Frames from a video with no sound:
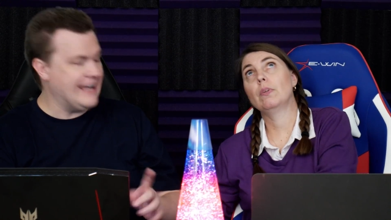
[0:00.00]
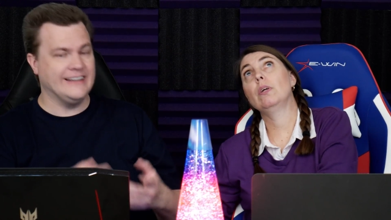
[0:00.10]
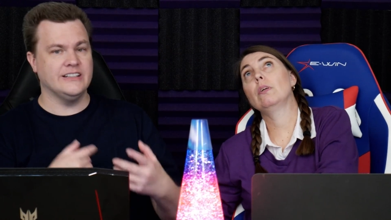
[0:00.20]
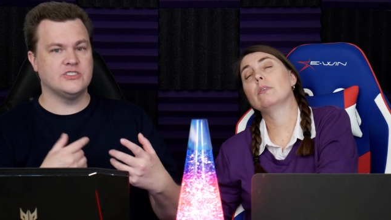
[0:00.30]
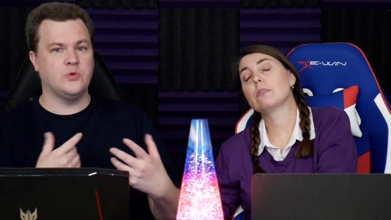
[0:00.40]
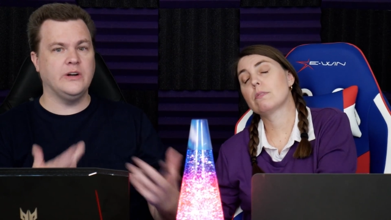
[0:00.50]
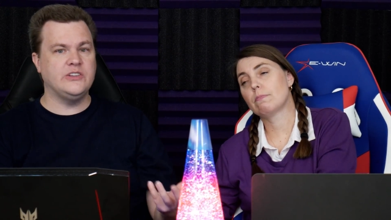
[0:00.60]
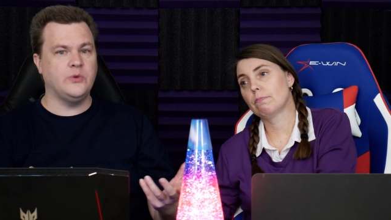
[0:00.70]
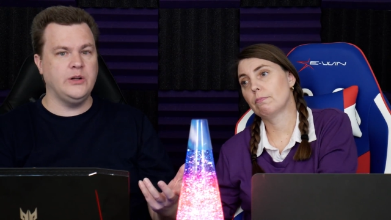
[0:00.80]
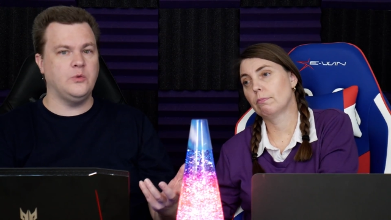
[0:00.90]
Speaker 1: And in twenty
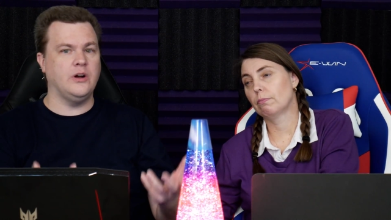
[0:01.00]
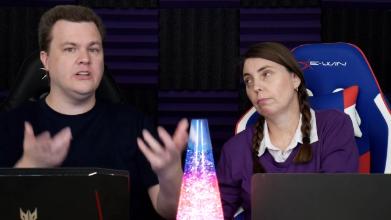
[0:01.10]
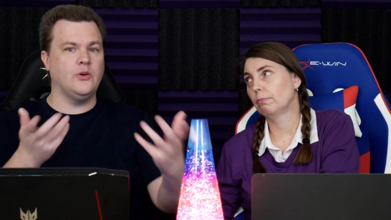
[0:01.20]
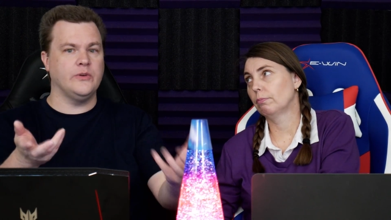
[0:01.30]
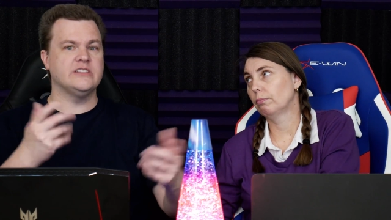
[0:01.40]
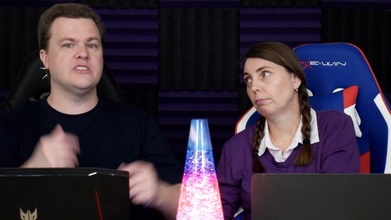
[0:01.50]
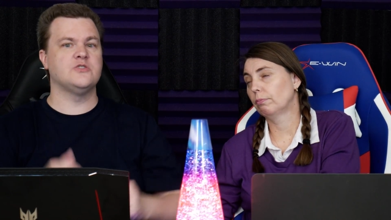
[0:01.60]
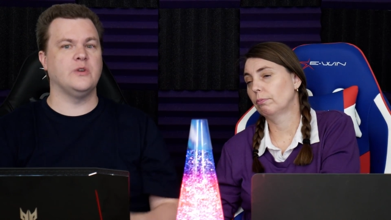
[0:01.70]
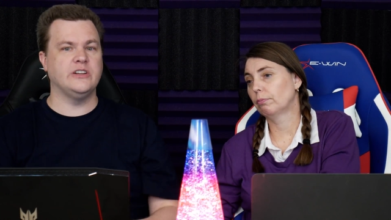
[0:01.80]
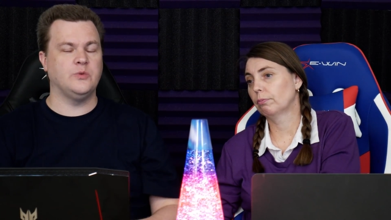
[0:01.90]
twenty-one going into
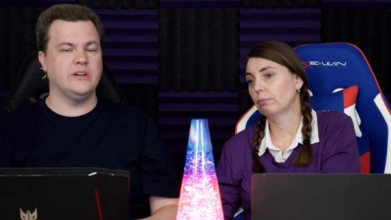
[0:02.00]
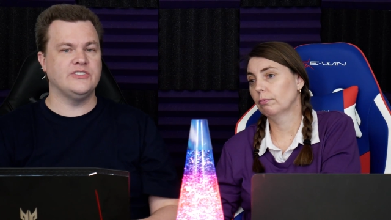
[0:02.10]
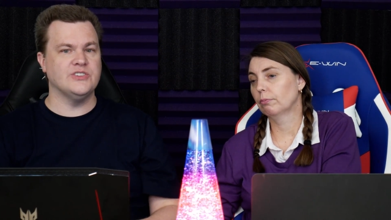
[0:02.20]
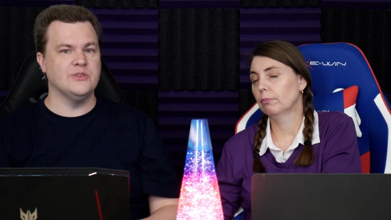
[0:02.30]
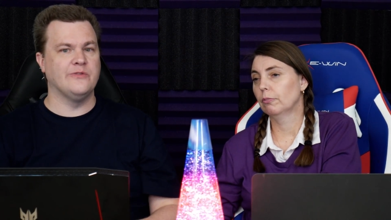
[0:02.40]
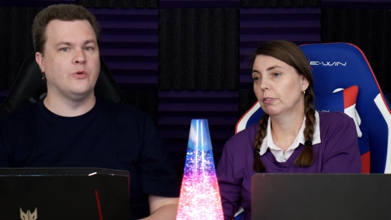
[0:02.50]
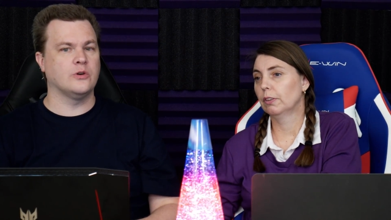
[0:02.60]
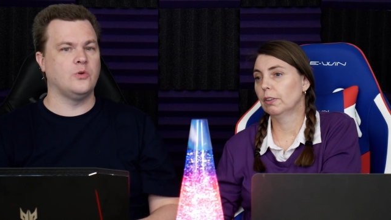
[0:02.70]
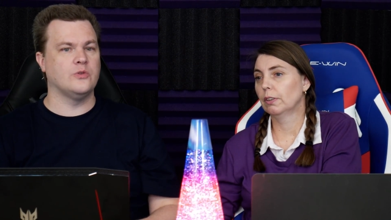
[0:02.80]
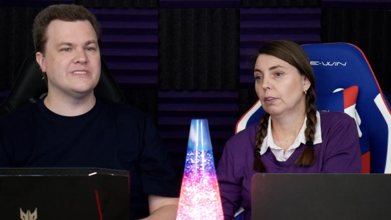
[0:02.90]
twenty twenty-two, four
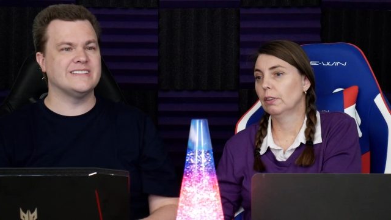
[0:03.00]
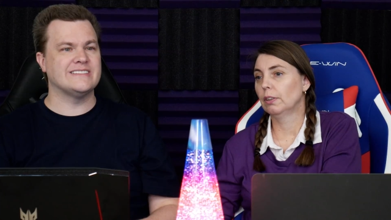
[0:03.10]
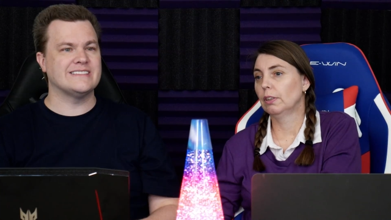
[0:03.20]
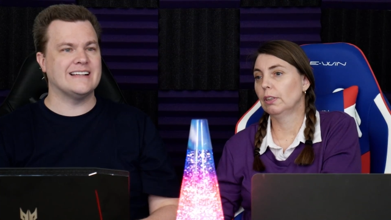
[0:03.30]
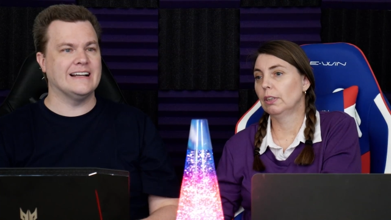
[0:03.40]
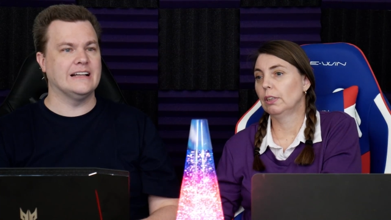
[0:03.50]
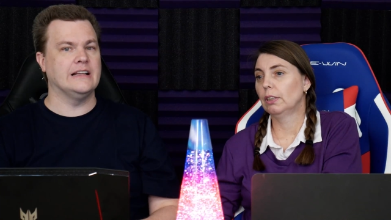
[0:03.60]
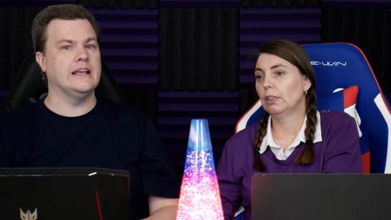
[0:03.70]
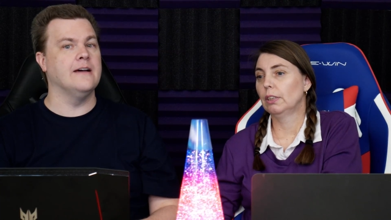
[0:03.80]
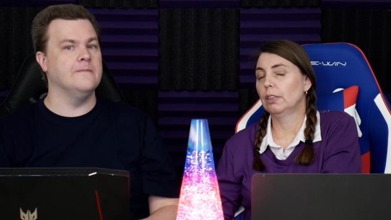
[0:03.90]
cores is
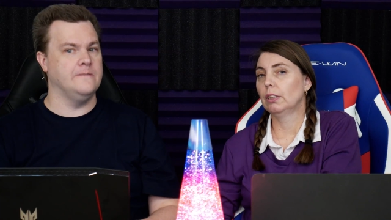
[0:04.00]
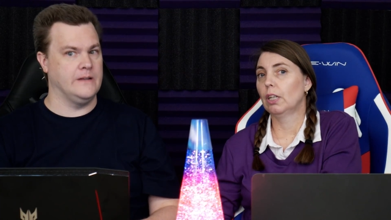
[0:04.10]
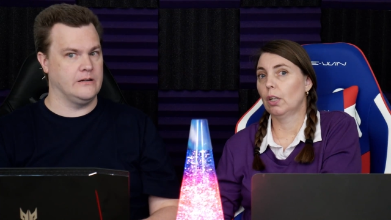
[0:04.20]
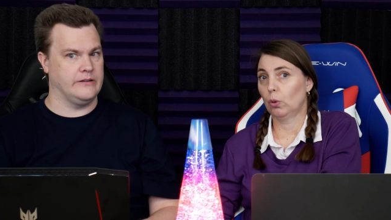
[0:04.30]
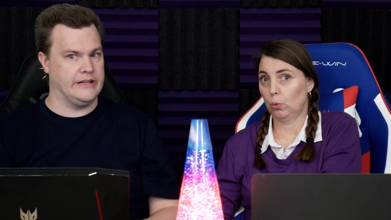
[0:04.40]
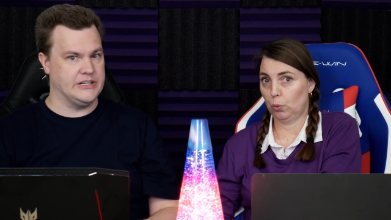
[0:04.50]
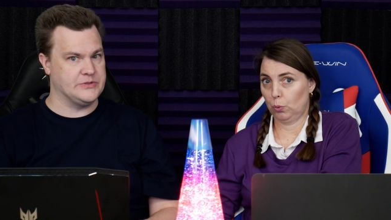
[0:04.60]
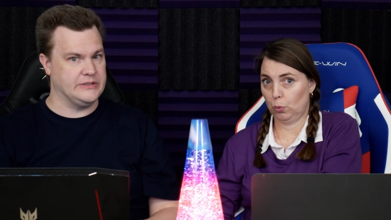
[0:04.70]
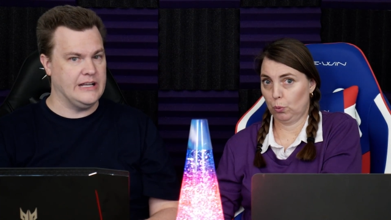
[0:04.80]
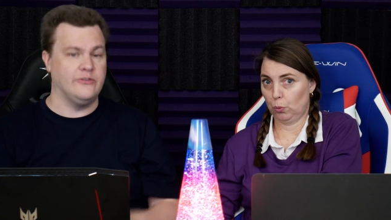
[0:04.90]
decidedly very
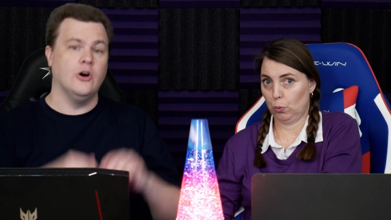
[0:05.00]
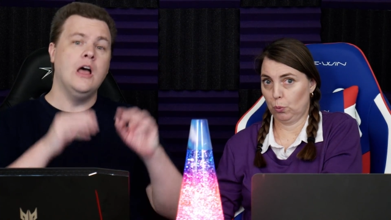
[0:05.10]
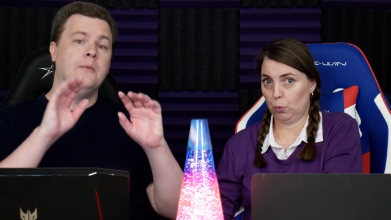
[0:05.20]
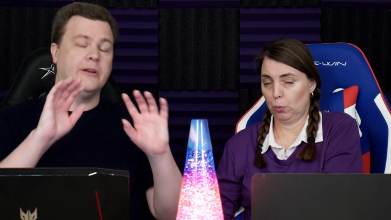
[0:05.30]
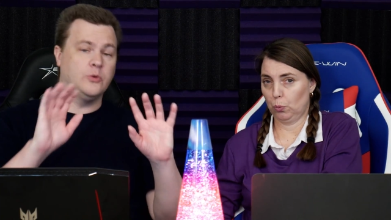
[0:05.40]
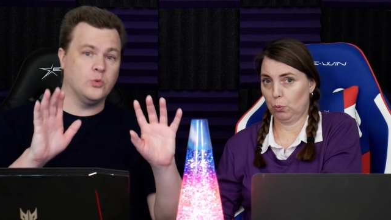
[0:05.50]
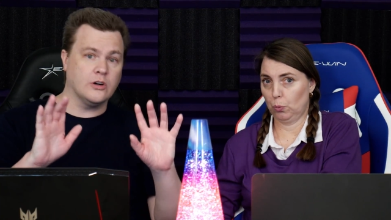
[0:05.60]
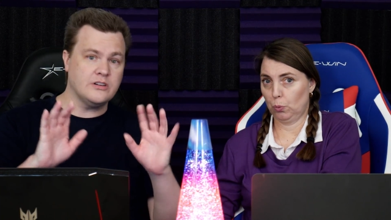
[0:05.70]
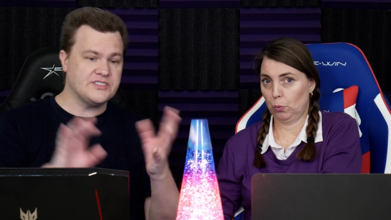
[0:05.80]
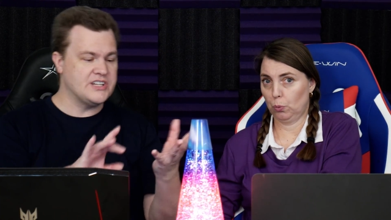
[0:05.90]
entry level, but it
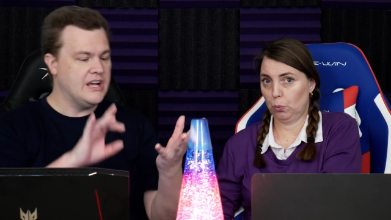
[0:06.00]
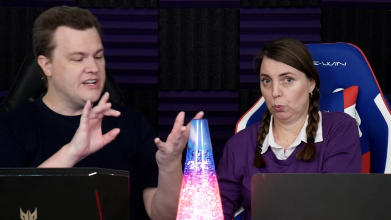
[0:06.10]
works.